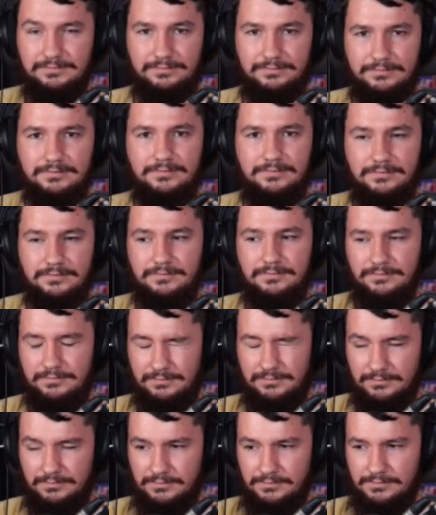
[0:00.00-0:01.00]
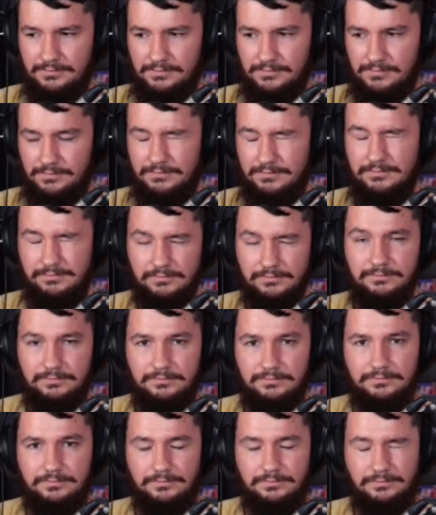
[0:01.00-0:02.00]

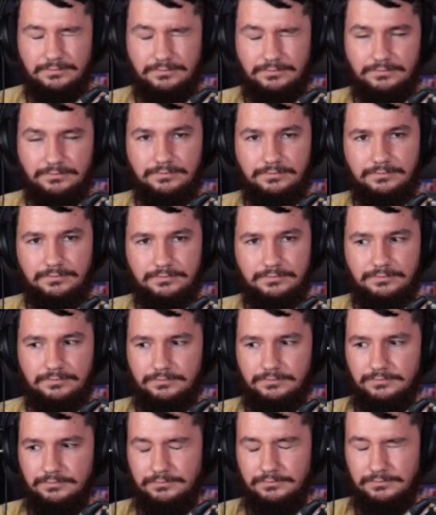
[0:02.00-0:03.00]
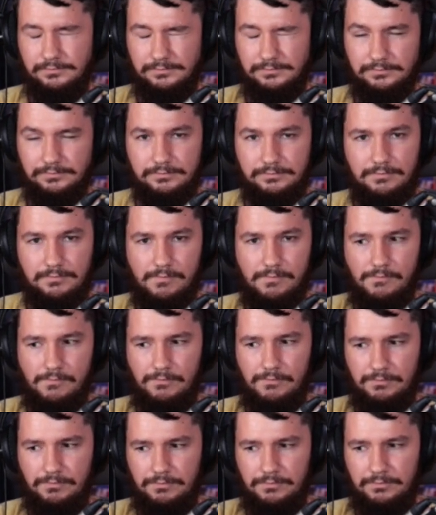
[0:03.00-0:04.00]

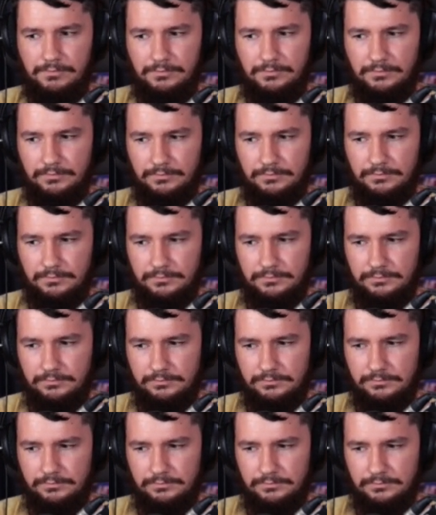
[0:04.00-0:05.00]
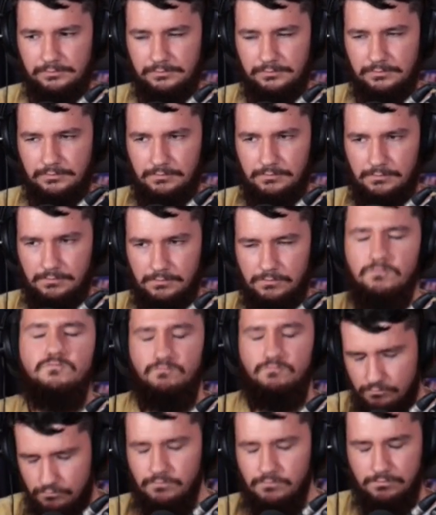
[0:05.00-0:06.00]

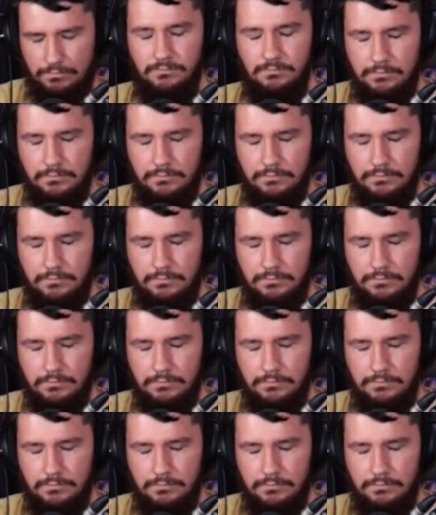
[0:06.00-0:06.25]
(not speaking)